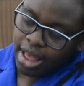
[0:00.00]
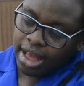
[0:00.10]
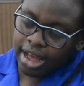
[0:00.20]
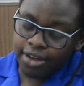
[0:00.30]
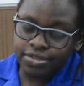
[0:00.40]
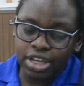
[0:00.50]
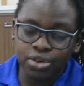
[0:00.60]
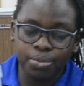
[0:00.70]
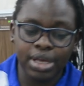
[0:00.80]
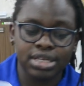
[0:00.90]
After
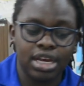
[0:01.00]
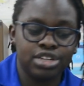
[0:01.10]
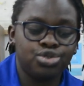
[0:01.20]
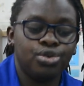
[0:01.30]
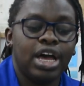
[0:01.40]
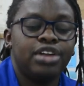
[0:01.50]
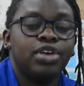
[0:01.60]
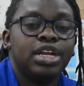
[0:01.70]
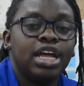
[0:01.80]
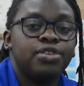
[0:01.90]
you measure
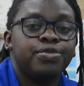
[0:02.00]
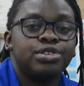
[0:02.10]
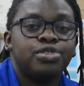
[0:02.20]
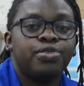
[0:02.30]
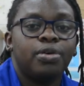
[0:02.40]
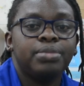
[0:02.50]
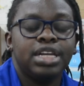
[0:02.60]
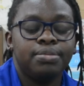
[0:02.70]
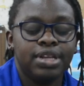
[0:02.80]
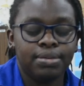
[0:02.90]
244
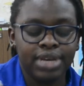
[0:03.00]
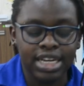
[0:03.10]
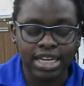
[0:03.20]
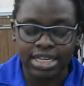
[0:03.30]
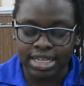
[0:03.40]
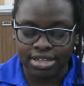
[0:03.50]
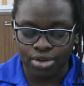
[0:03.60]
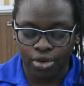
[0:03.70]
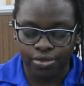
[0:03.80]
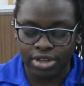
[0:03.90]
milliliters
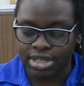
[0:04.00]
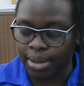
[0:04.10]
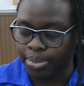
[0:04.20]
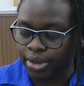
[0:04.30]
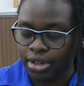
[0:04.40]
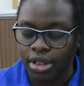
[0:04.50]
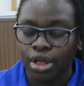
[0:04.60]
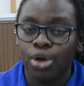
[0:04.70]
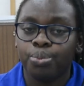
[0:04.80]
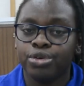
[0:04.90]
of your sample,
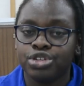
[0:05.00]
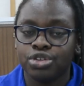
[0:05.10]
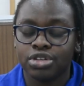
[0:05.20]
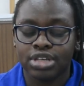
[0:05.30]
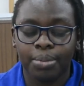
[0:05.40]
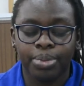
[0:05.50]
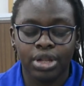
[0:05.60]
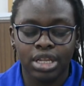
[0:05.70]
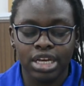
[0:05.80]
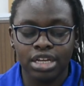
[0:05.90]
put your
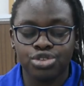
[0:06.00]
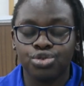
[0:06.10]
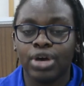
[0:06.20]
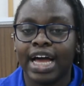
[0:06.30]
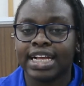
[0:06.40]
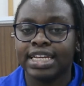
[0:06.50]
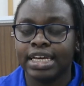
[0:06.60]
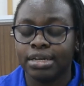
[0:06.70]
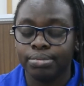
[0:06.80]
sample into a clean